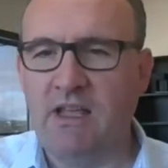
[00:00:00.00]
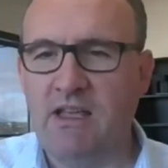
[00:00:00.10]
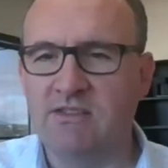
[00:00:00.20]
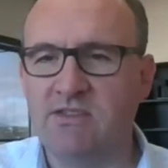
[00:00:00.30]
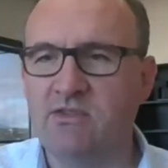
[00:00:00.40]

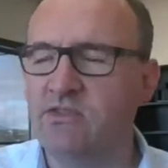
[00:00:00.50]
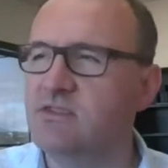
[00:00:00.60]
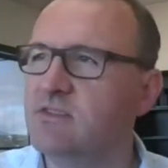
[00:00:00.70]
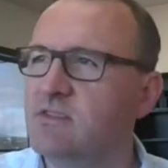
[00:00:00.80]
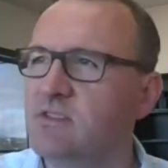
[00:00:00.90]
And so
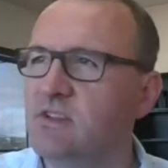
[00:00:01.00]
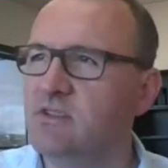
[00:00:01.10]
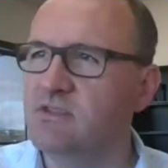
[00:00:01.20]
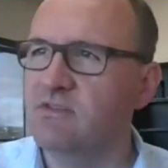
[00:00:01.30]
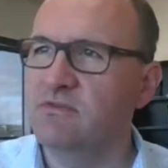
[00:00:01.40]
there's
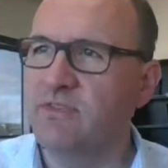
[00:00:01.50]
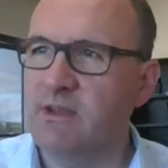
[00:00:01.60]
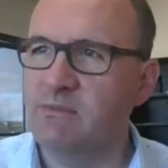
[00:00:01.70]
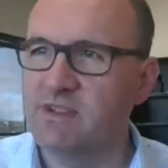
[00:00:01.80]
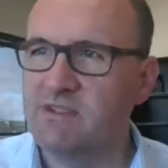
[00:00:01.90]
some
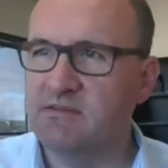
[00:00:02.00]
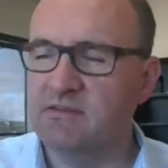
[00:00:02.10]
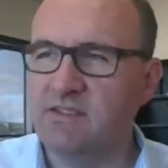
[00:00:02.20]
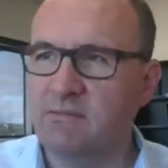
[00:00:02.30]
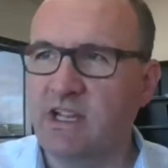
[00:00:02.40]
famous
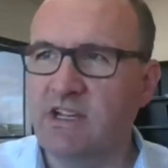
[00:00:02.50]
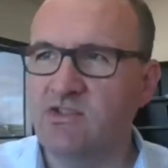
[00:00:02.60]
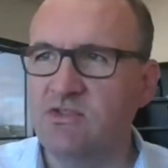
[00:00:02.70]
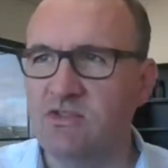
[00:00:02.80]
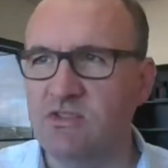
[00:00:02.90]

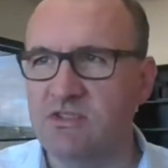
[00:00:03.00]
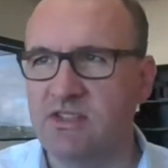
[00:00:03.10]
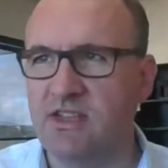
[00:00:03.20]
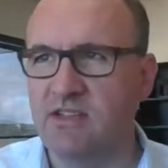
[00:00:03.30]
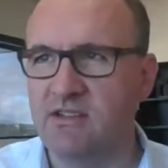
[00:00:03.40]
simulation tools
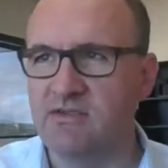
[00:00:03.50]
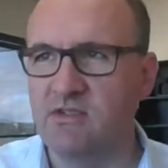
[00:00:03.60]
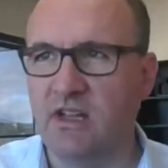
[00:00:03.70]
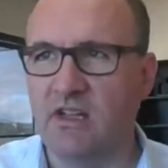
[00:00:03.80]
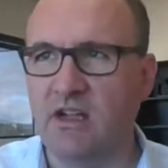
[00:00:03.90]
in the
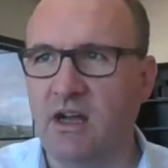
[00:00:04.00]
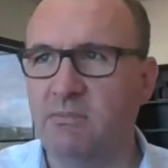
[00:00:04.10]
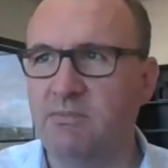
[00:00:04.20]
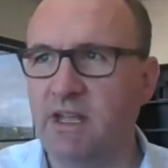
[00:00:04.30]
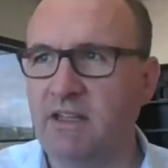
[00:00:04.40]
industry like
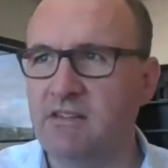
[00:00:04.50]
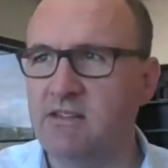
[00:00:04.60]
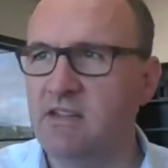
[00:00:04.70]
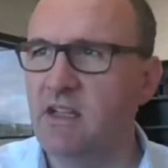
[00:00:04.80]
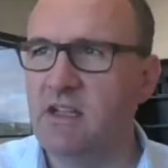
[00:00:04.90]

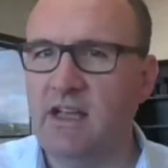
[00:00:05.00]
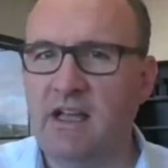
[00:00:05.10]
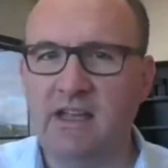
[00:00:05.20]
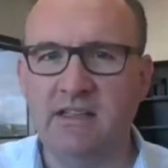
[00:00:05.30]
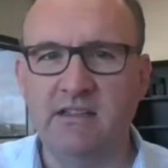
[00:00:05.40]
UpNext
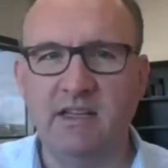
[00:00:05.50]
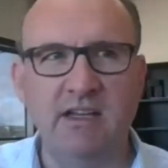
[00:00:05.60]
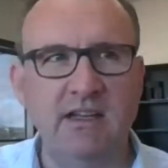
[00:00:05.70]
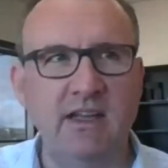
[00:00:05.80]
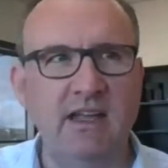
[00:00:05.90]
and
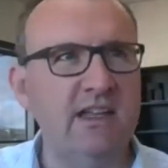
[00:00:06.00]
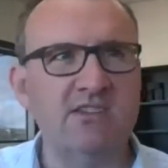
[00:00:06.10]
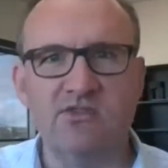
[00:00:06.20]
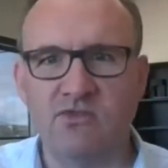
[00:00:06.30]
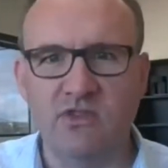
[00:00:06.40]

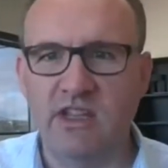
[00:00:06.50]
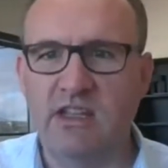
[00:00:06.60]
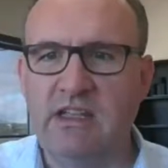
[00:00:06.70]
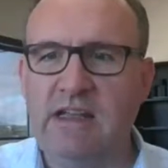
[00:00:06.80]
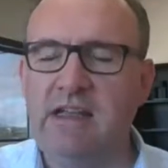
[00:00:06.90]

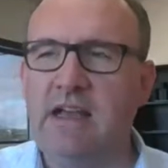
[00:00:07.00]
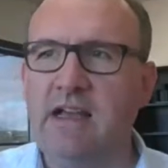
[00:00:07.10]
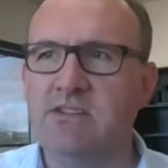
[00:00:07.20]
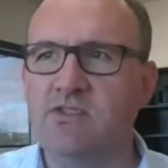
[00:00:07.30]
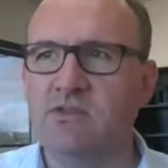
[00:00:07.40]
NS3,
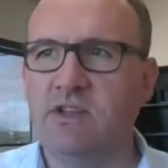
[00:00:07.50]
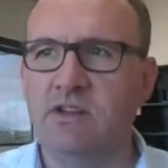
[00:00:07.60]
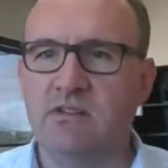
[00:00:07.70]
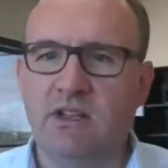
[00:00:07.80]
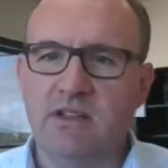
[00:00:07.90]
and so
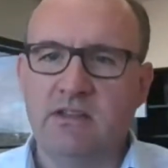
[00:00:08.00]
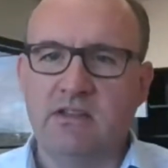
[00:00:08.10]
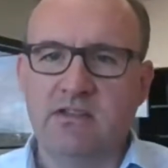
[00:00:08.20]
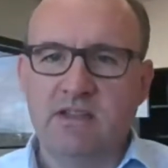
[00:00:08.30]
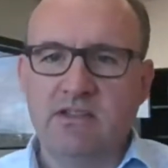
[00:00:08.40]
they're
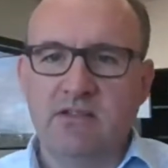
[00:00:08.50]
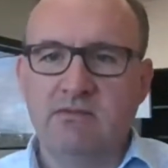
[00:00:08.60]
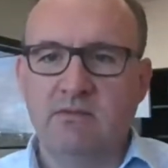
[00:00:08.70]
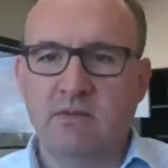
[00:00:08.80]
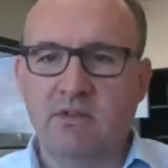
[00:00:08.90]

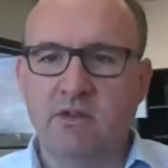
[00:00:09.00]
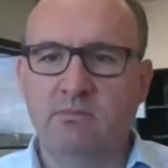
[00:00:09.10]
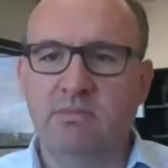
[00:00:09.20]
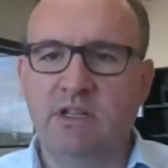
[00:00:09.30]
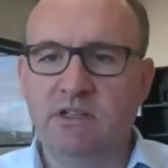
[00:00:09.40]
essentially
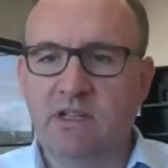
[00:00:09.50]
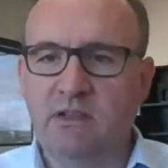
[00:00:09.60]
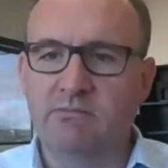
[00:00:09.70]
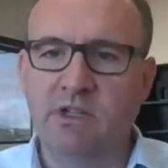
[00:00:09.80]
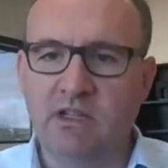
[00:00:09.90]

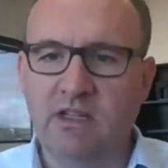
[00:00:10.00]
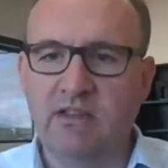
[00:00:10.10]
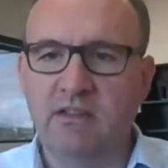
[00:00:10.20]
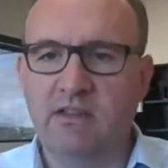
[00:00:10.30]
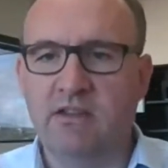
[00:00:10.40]
building
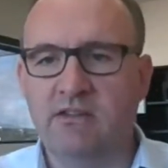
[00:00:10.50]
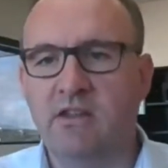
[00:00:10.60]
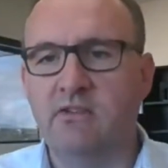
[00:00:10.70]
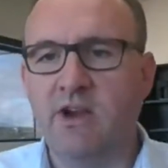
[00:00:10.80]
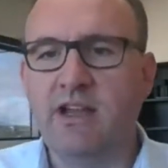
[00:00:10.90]
a
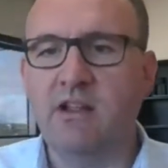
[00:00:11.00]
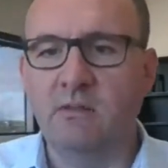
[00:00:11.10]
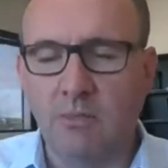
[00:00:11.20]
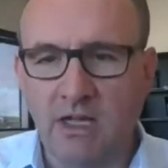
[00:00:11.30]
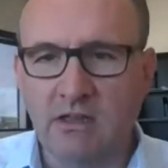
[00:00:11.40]

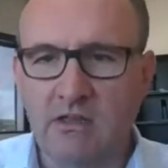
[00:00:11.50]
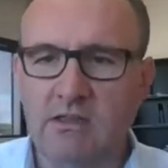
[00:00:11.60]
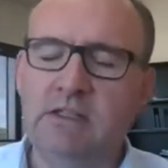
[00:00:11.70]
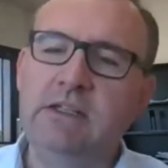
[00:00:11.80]
theoretical model